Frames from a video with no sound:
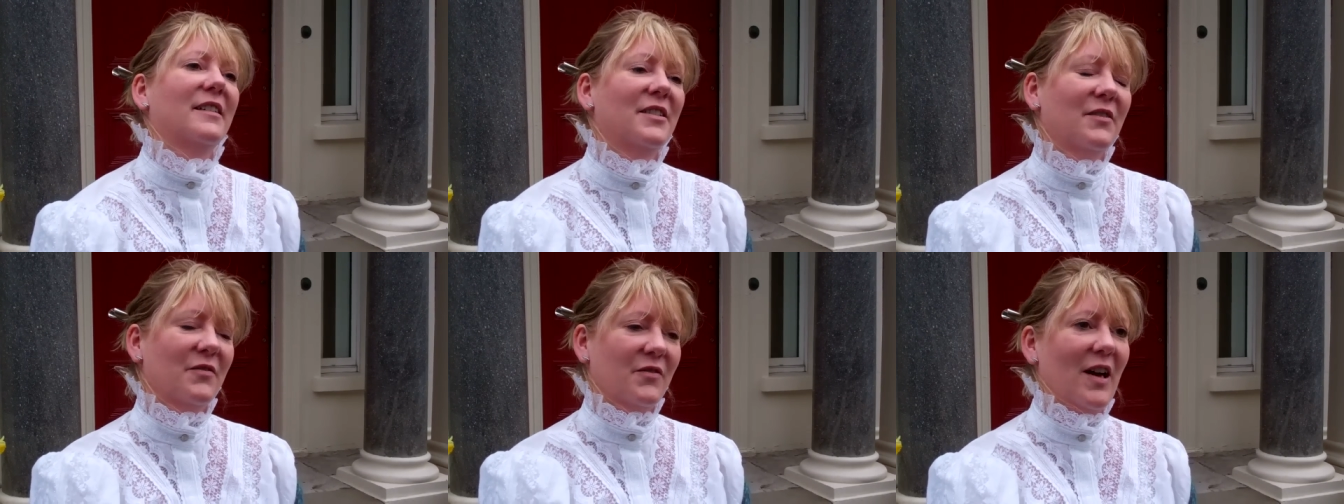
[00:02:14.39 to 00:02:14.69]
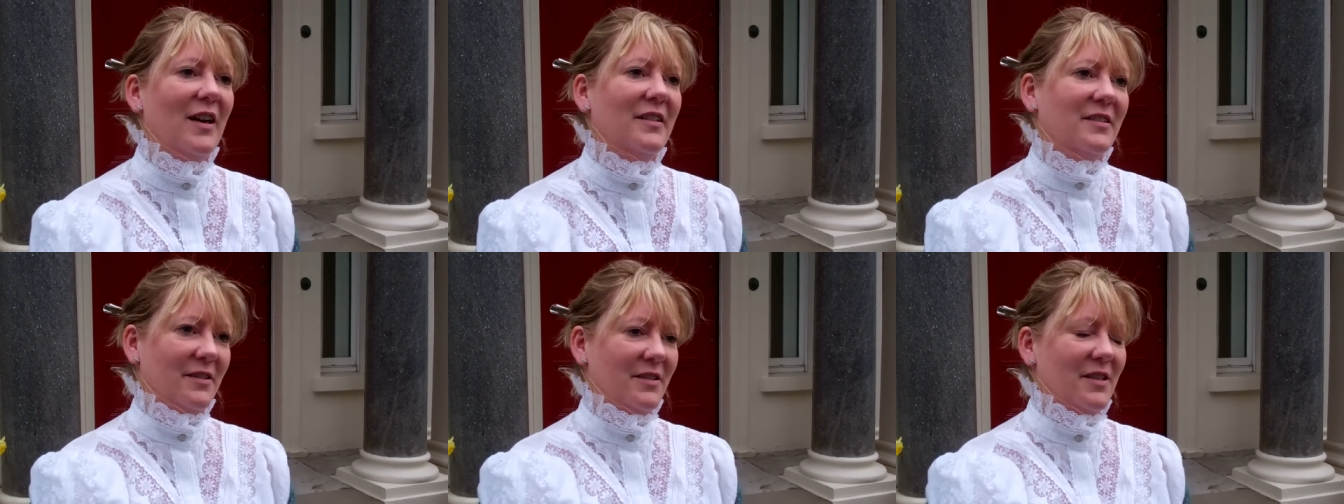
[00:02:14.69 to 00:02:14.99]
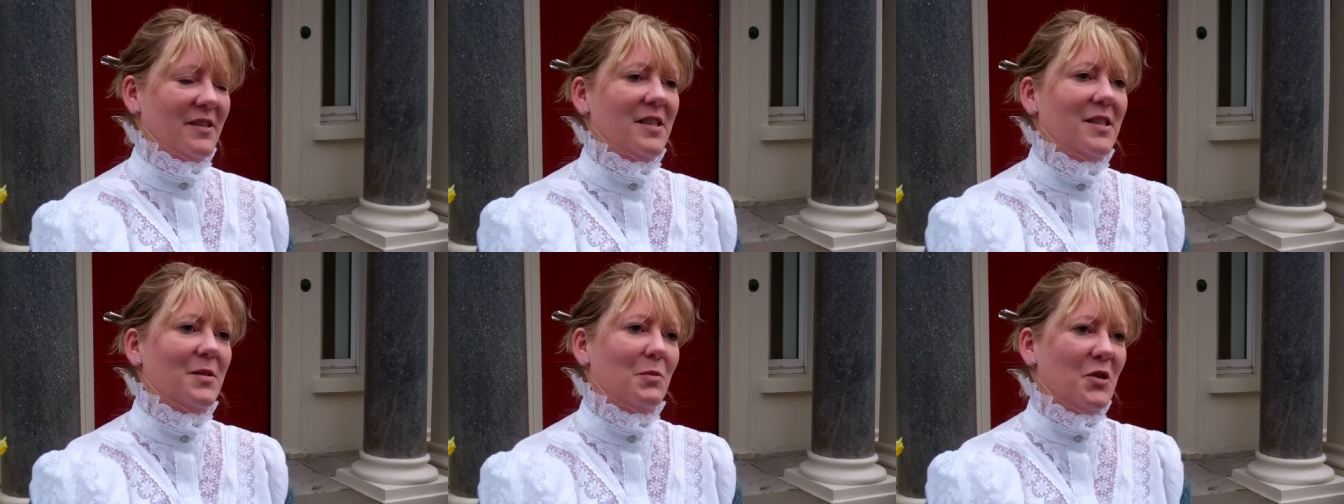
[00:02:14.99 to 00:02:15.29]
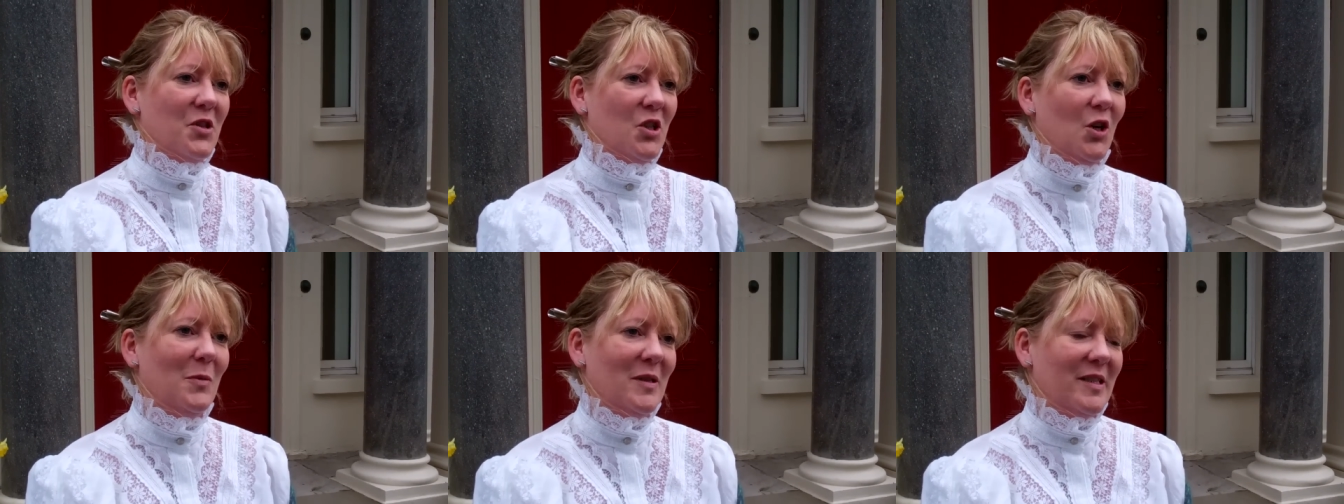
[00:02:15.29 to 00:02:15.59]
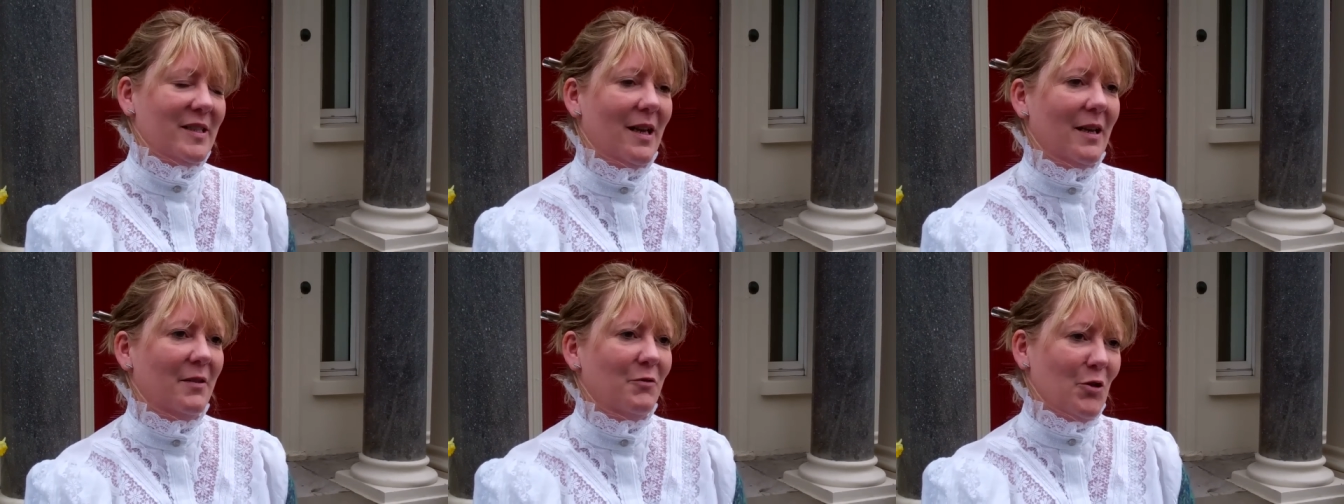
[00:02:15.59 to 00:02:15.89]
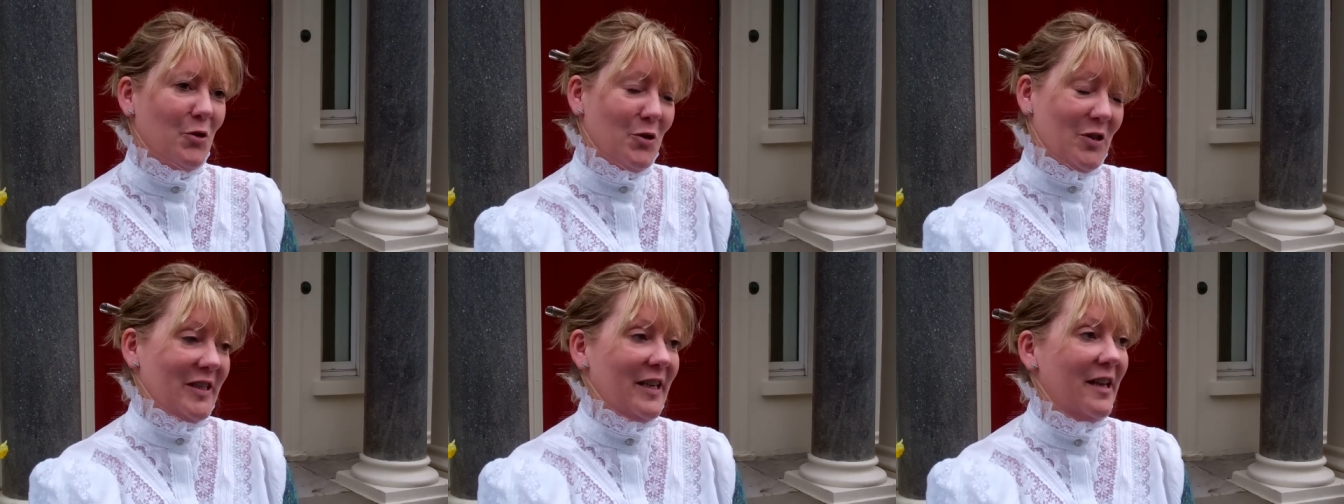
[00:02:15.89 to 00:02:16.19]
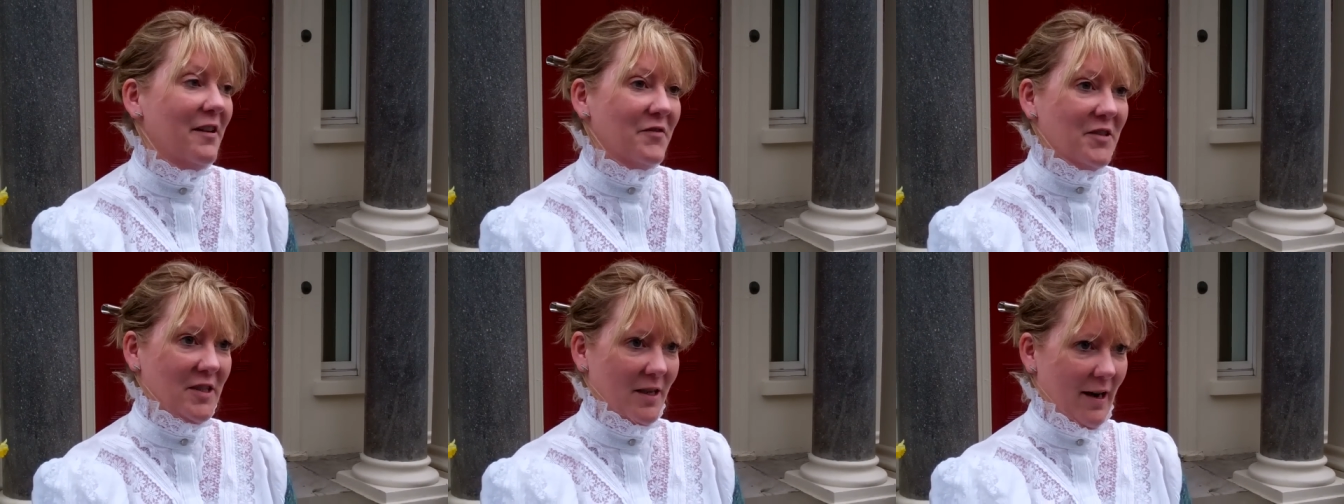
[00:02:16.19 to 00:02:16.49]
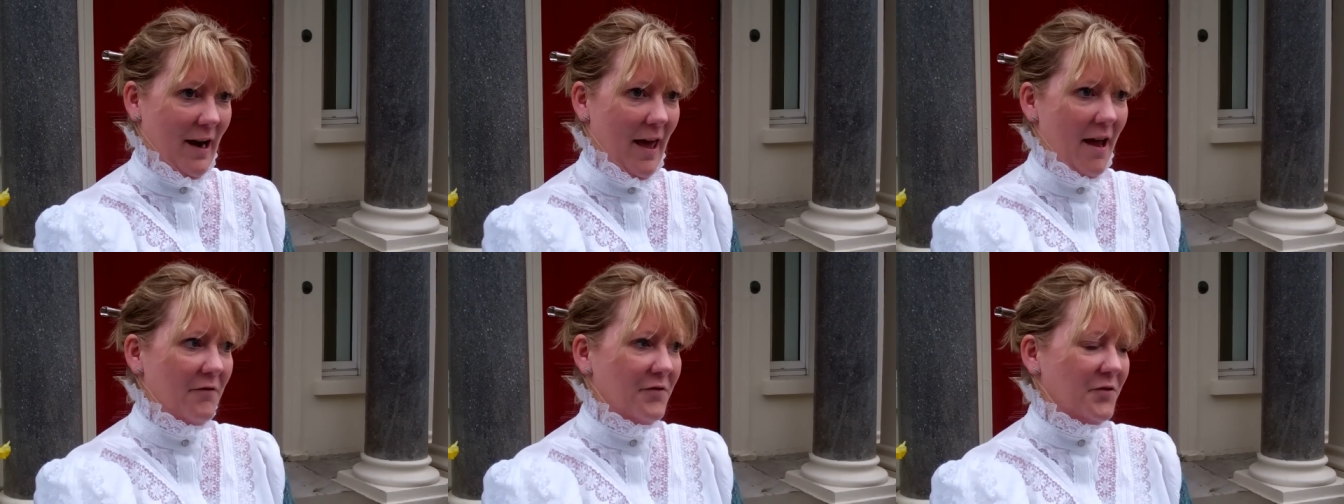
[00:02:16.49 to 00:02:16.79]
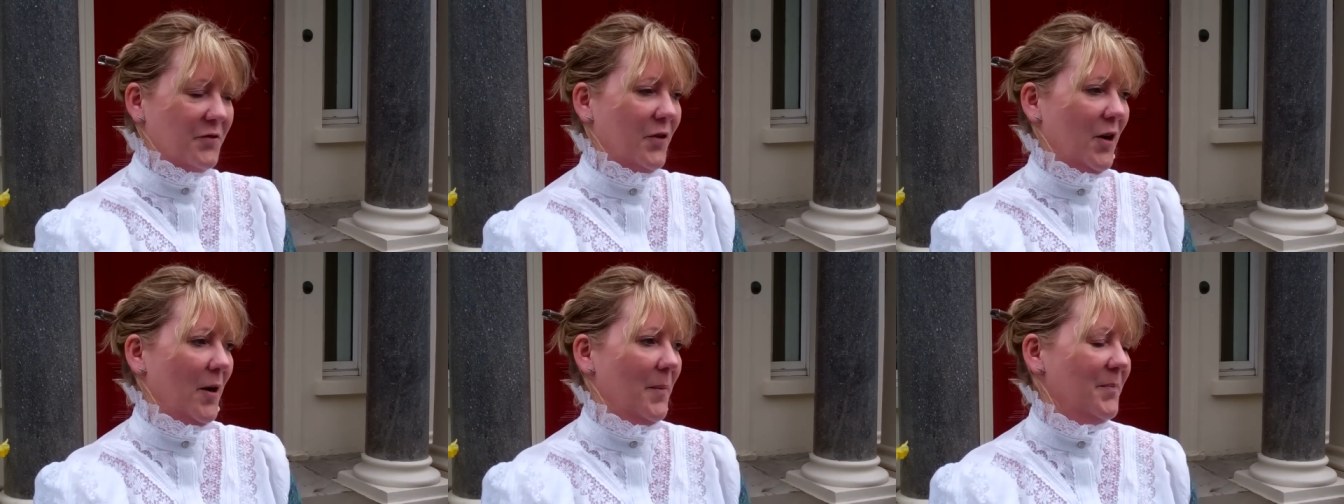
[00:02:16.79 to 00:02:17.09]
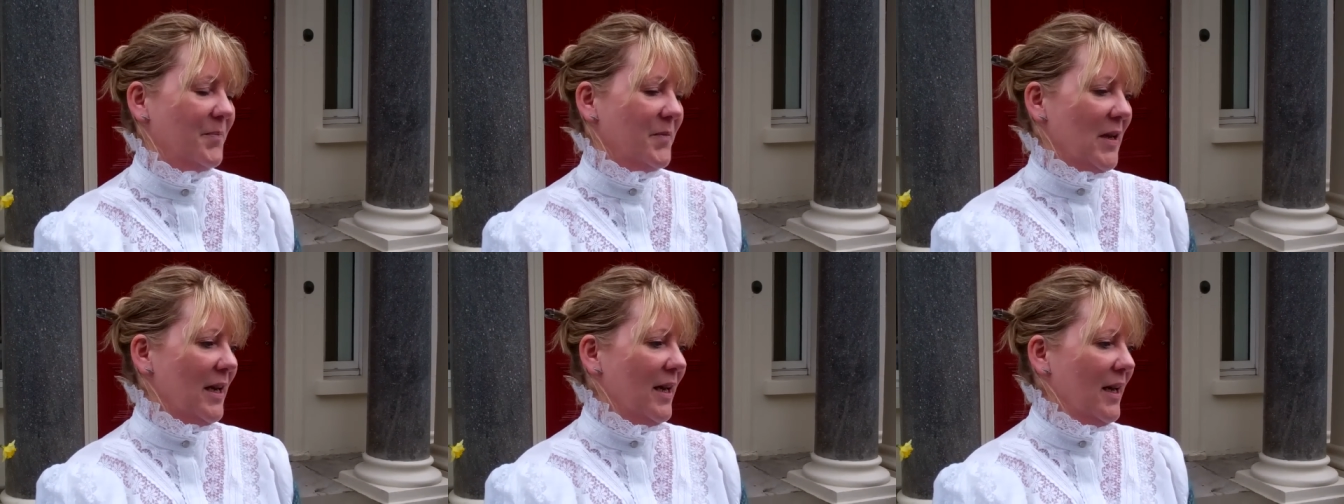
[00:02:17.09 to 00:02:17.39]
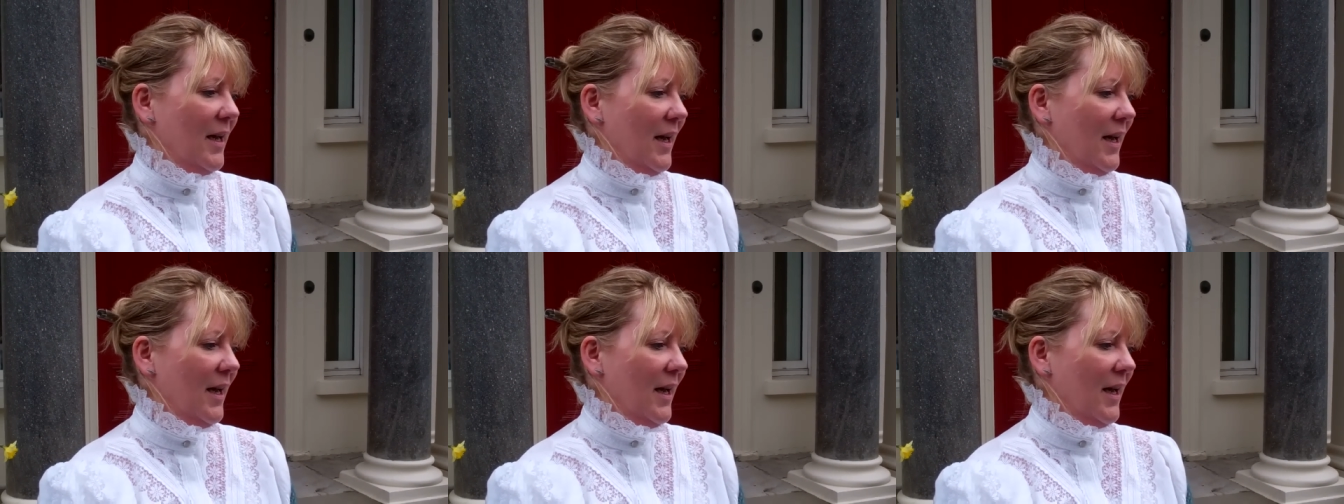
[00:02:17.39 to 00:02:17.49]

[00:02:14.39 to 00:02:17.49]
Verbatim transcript: and the fact that this is where Thomas Andrews lived and left from.